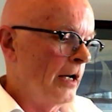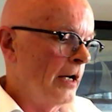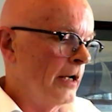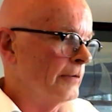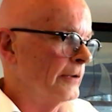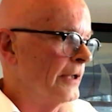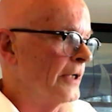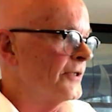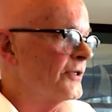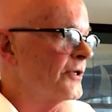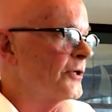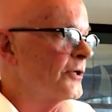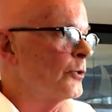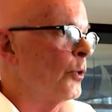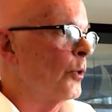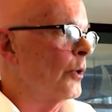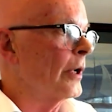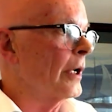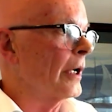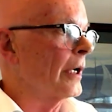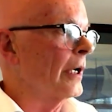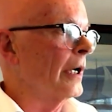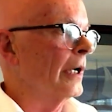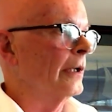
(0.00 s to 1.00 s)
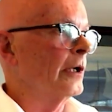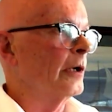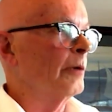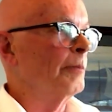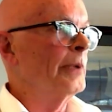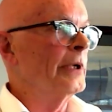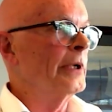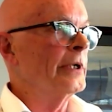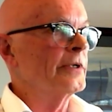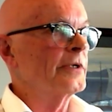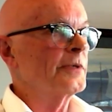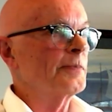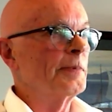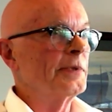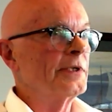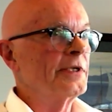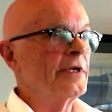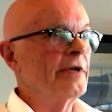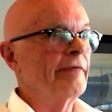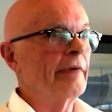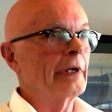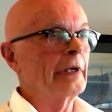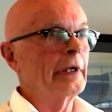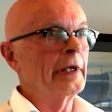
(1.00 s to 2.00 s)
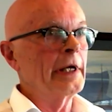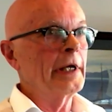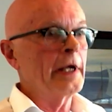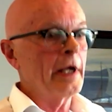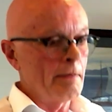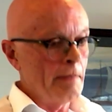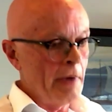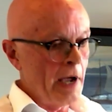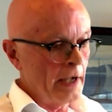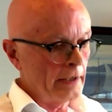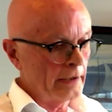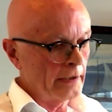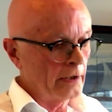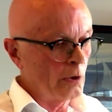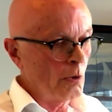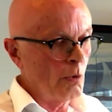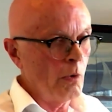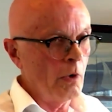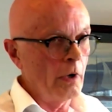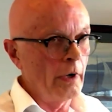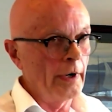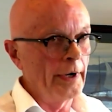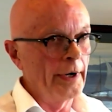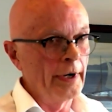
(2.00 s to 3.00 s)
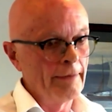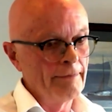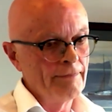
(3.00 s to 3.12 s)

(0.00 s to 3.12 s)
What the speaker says: let's talk a little bit specifically about the Quad.